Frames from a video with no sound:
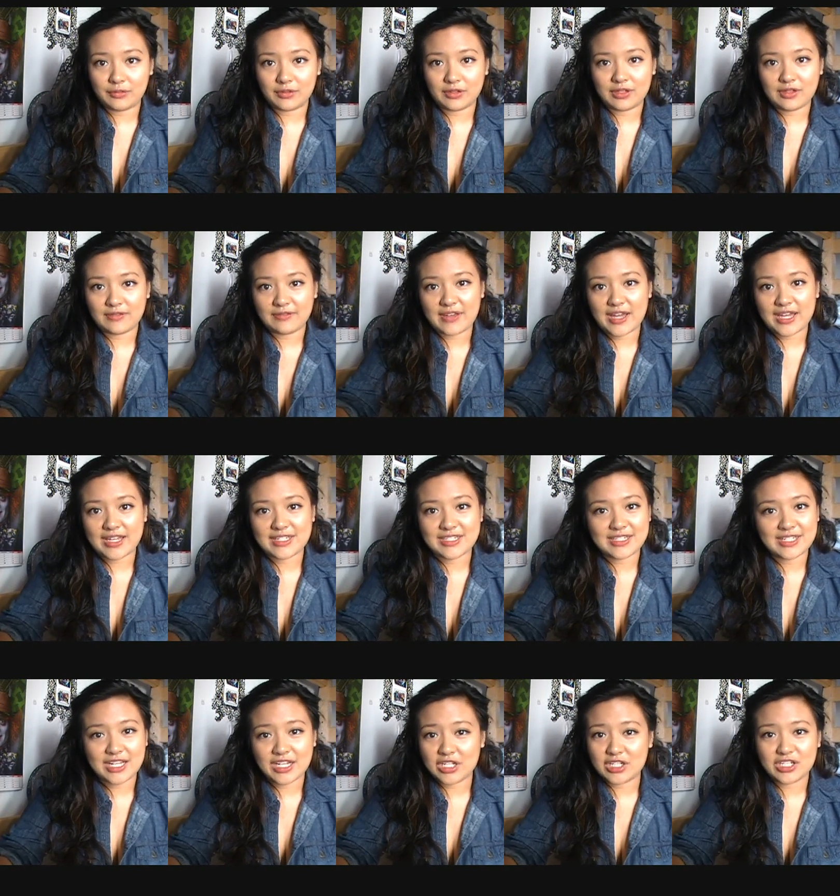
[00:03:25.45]
really fast
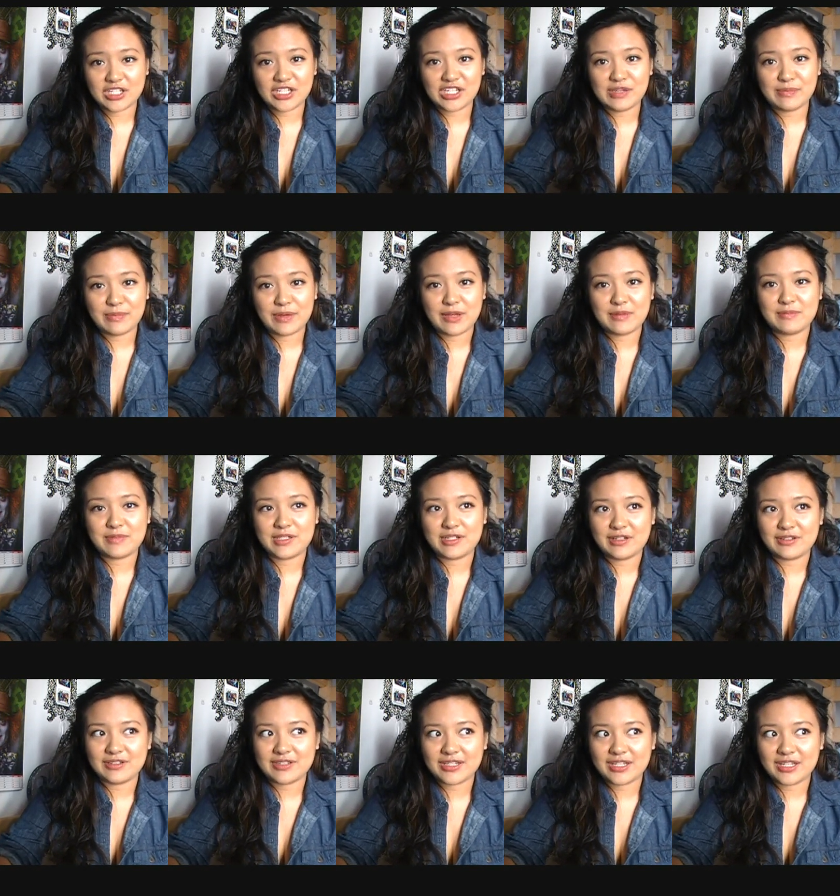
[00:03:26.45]
and I couldn't keep up, so
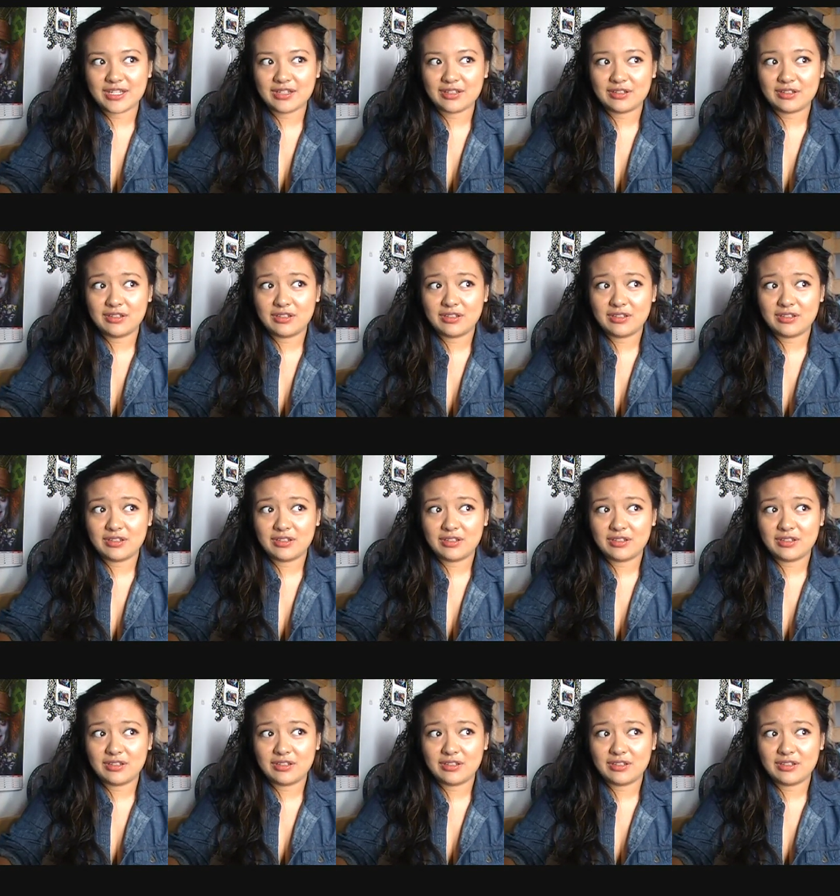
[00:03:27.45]
I was like,